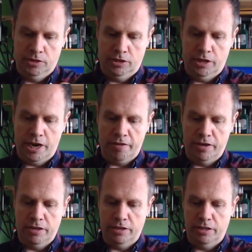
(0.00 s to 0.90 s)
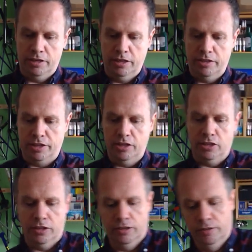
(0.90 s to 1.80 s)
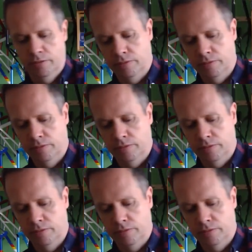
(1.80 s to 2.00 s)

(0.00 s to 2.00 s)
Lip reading: to the area into the teeth that you're cutting,